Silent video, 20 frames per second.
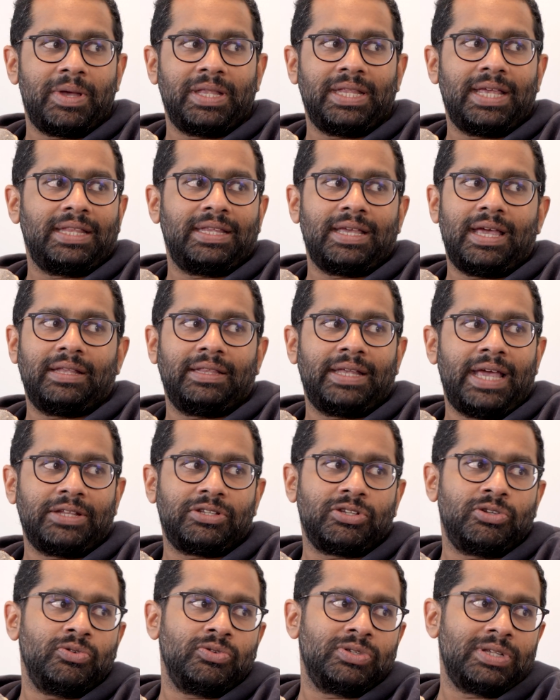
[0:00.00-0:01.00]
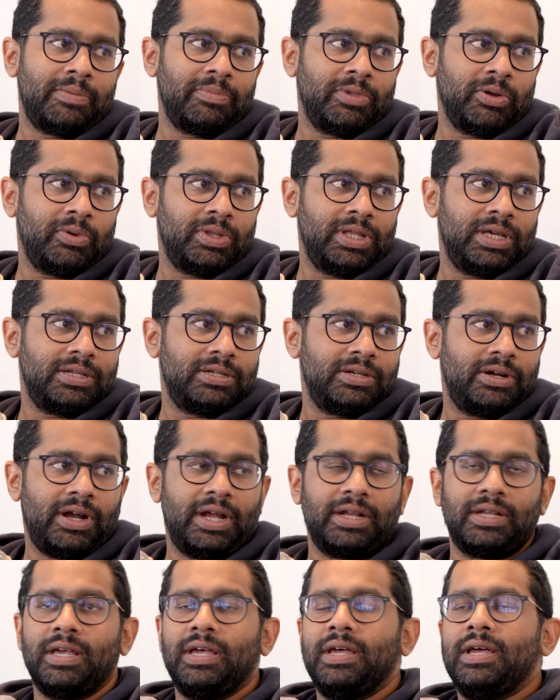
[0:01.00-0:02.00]
and that they had to do something with it,
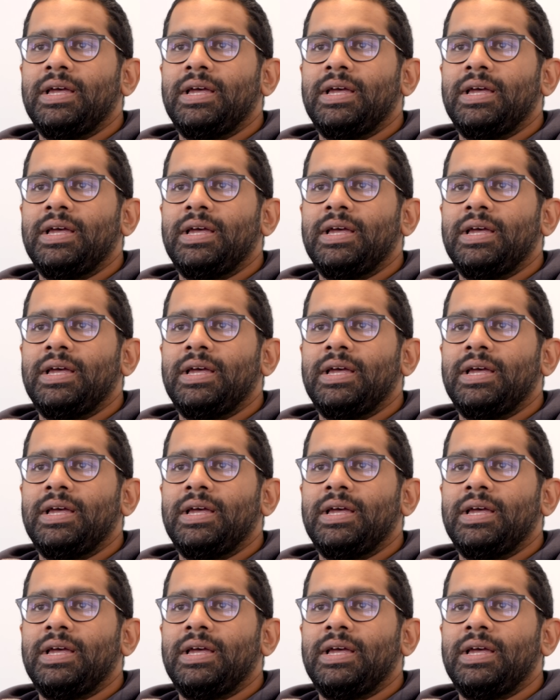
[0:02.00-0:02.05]
right?